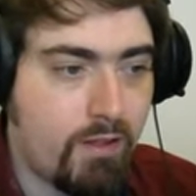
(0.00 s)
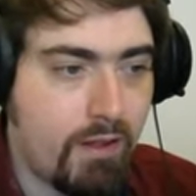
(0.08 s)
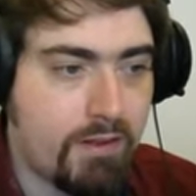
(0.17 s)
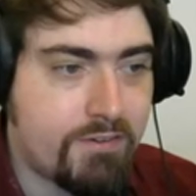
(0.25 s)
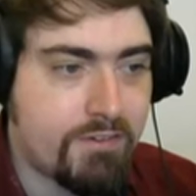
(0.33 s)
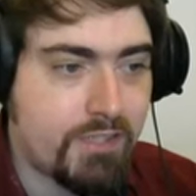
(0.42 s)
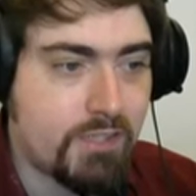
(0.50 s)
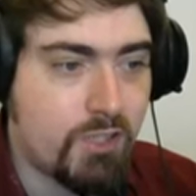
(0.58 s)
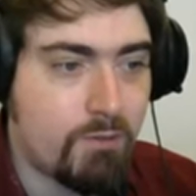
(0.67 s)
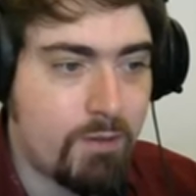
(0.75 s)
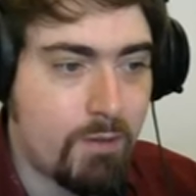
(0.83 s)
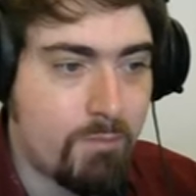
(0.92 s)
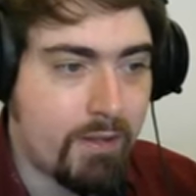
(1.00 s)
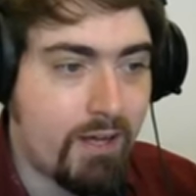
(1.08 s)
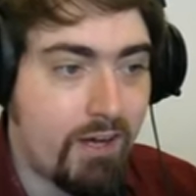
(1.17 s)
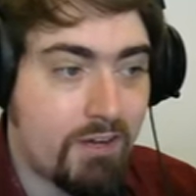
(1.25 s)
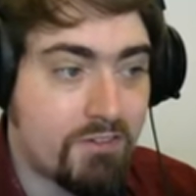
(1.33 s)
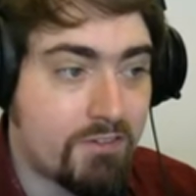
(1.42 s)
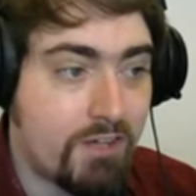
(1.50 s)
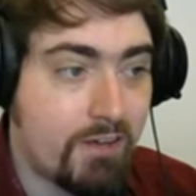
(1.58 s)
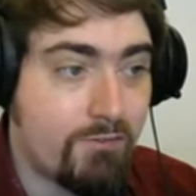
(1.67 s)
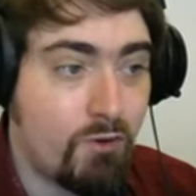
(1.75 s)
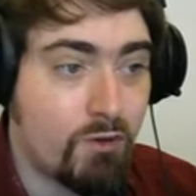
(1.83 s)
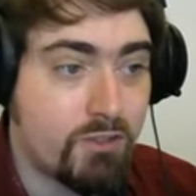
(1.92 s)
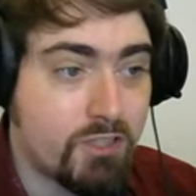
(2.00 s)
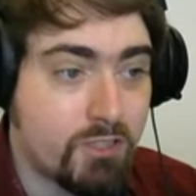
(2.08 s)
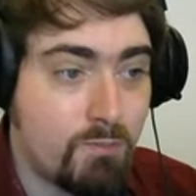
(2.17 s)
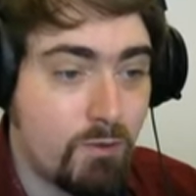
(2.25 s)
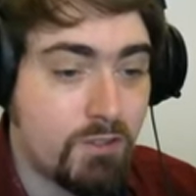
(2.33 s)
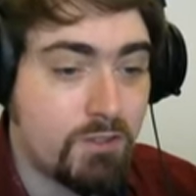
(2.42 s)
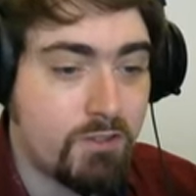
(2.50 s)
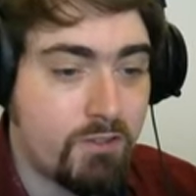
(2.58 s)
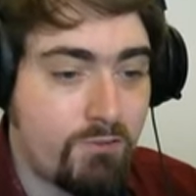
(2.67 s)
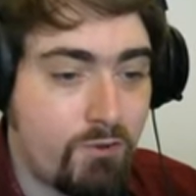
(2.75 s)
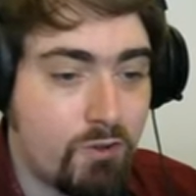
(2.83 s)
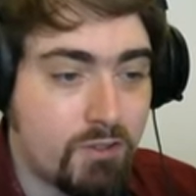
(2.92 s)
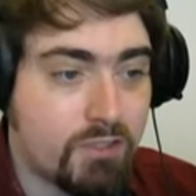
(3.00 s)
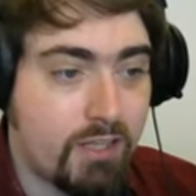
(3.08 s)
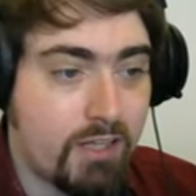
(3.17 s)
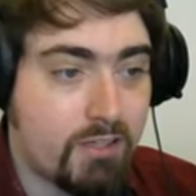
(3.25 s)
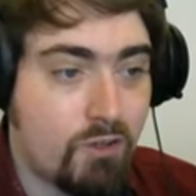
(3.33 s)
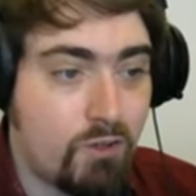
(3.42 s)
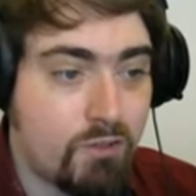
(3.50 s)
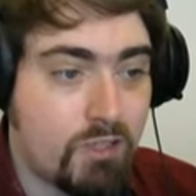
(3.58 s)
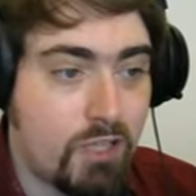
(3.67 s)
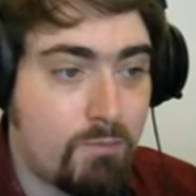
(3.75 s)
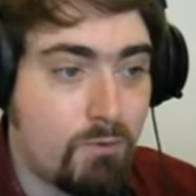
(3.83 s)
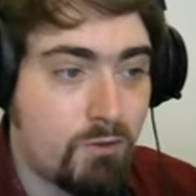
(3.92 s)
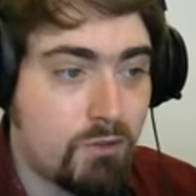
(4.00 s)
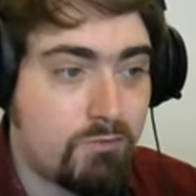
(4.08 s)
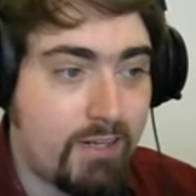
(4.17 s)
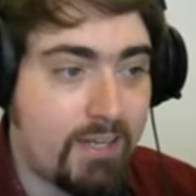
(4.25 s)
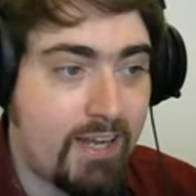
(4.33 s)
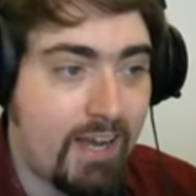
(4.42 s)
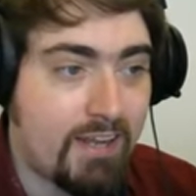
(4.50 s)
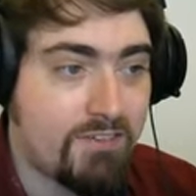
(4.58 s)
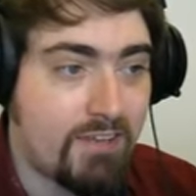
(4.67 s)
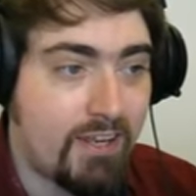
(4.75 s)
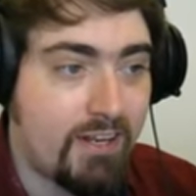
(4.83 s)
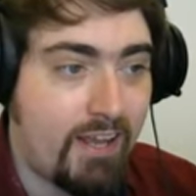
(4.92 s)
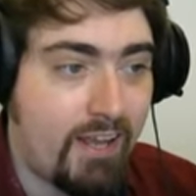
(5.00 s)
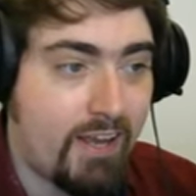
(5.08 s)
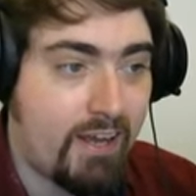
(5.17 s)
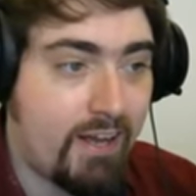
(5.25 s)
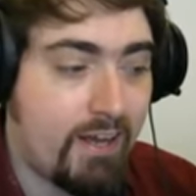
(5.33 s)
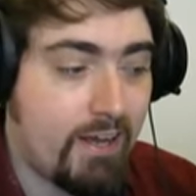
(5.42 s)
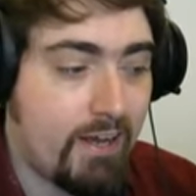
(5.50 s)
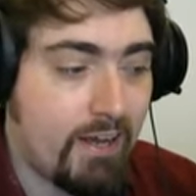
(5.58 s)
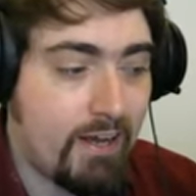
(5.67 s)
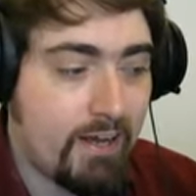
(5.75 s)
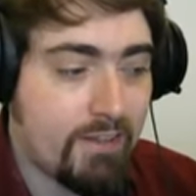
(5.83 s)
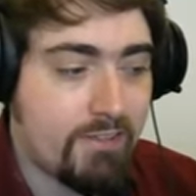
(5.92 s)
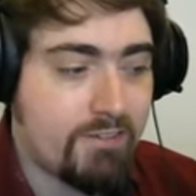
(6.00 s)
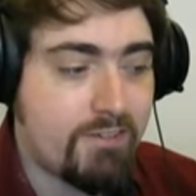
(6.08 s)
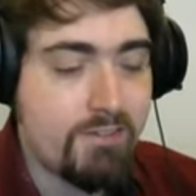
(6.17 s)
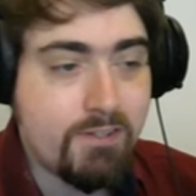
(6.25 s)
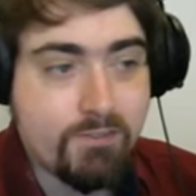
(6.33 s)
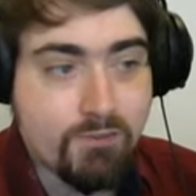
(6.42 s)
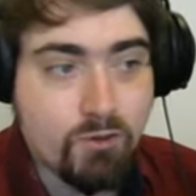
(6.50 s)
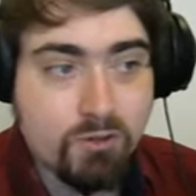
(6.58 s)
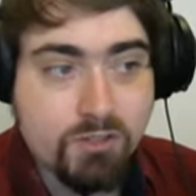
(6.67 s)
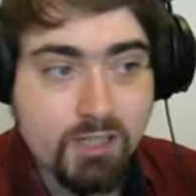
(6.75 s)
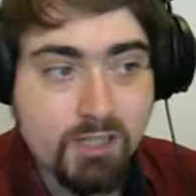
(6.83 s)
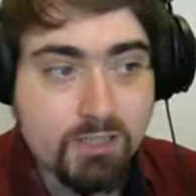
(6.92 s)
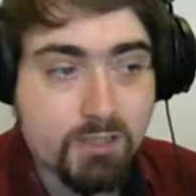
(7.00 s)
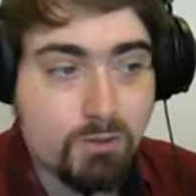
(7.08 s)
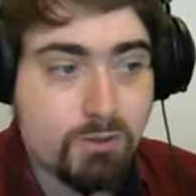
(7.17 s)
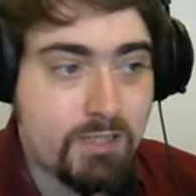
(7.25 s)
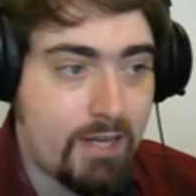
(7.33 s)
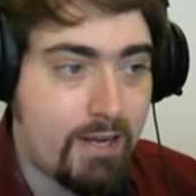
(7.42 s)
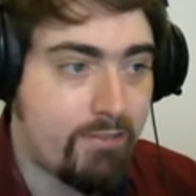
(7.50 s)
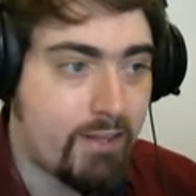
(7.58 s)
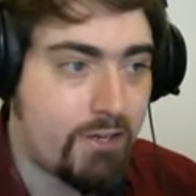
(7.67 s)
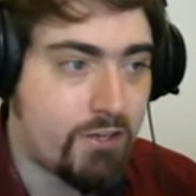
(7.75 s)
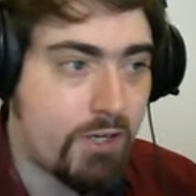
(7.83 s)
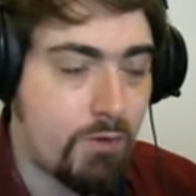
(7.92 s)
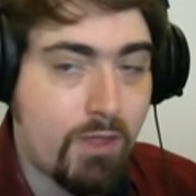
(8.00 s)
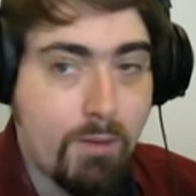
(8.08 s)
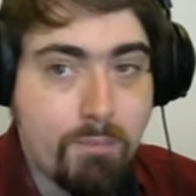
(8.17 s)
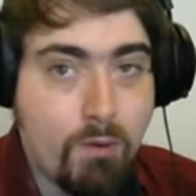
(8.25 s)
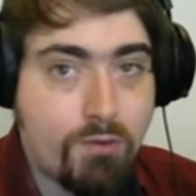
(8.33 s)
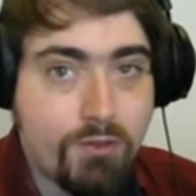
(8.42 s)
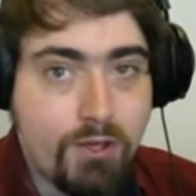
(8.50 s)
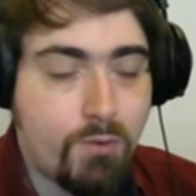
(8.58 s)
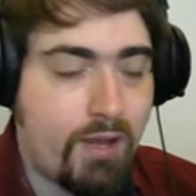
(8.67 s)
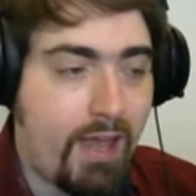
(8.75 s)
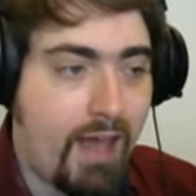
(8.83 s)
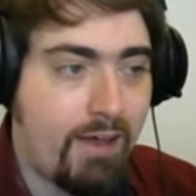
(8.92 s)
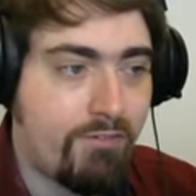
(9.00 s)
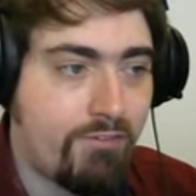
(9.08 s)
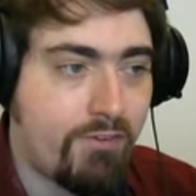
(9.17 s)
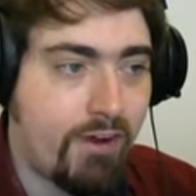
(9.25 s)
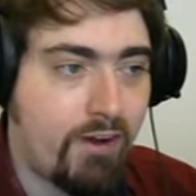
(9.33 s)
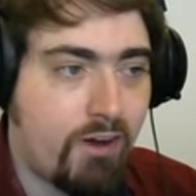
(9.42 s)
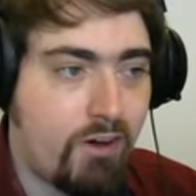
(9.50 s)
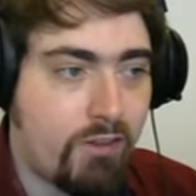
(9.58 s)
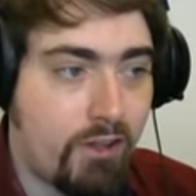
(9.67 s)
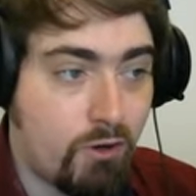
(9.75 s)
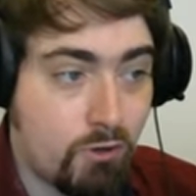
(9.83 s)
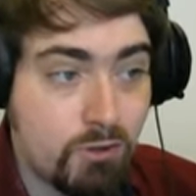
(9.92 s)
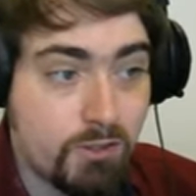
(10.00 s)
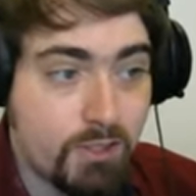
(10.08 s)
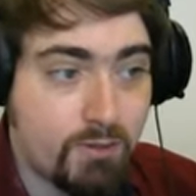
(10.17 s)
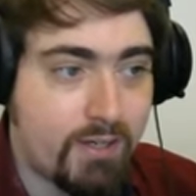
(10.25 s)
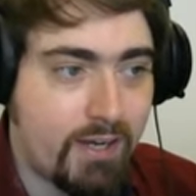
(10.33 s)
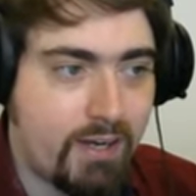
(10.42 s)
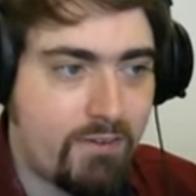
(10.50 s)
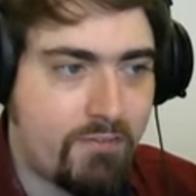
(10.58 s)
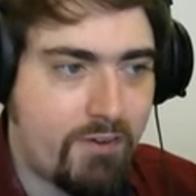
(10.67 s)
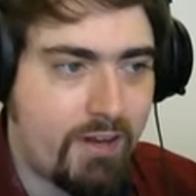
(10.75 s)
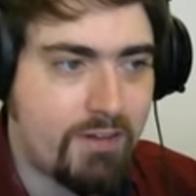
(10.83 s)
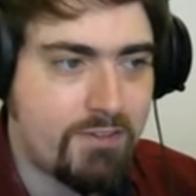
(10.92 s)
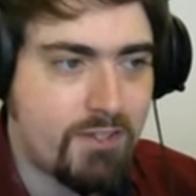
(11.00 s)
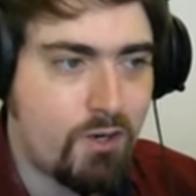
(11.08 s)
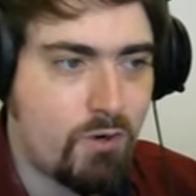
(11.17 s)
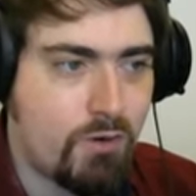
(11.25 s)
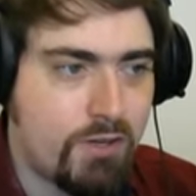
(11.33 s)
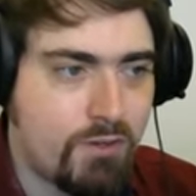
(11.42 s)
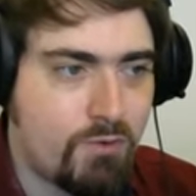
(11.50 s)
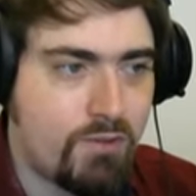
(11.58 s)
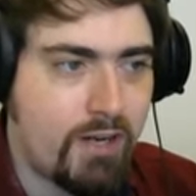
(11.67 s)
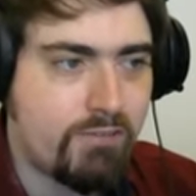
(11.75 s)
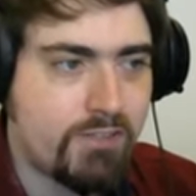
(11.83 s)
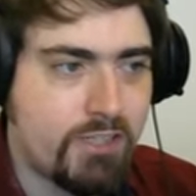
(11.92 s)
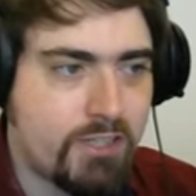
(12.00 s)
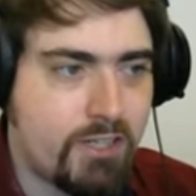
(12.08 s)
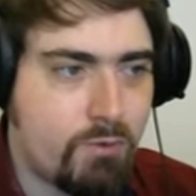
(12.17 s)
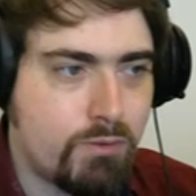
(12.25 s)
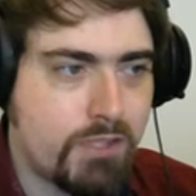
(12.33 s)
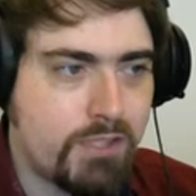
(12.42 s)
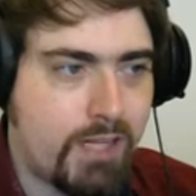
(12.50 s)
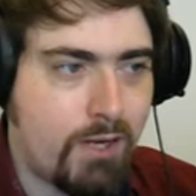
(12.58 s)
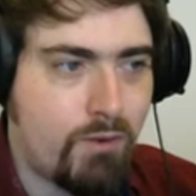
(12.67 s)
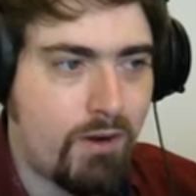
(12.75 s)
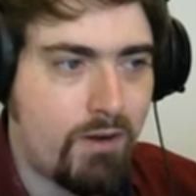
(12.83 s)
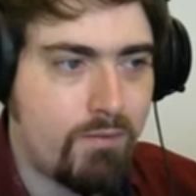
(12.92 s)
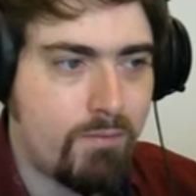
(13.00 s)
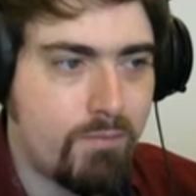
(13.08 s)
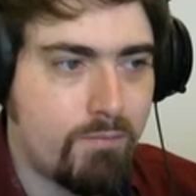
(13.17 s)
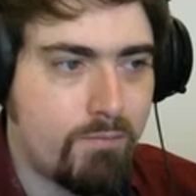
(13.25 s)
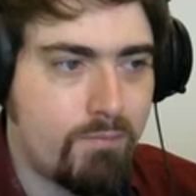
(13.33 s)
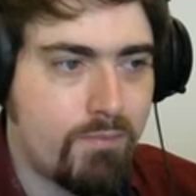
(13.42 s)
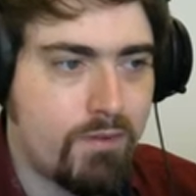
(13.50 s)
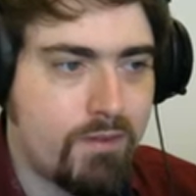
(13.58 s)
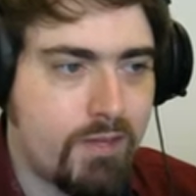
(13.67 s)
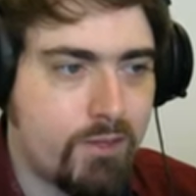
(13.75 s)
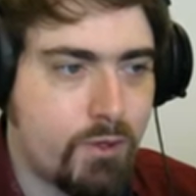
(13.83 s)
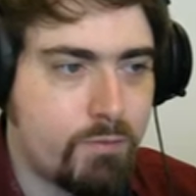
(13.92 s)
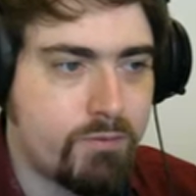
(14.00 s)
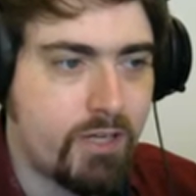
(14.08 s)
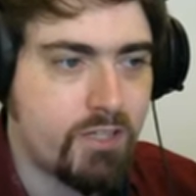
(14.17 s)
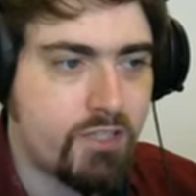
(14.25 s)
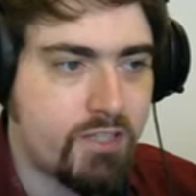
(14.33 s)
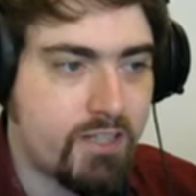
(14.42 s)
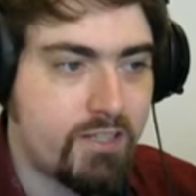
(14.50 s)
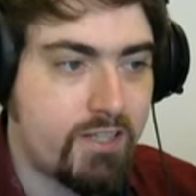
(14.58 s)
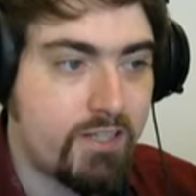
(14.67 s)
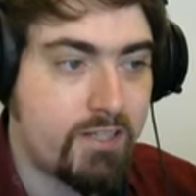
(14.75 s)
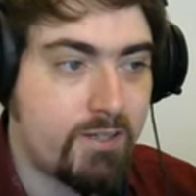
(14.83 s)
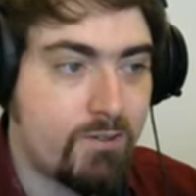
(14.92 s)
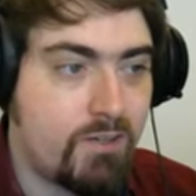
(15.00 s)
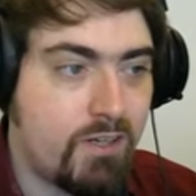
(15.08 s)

it's still going to be a big ask because that force is smaller than the force that Hot Team already has in here. This isn't, of course, Khal's only naval HQ, they're both UEF, they're all UEF, and so his own naval HQ will allow T2 production to continue.